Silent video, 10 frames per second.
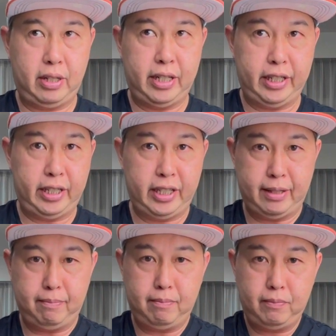
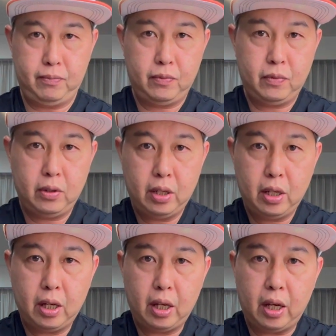IEM.
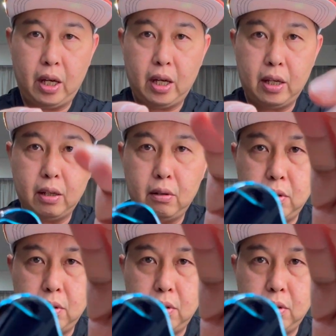And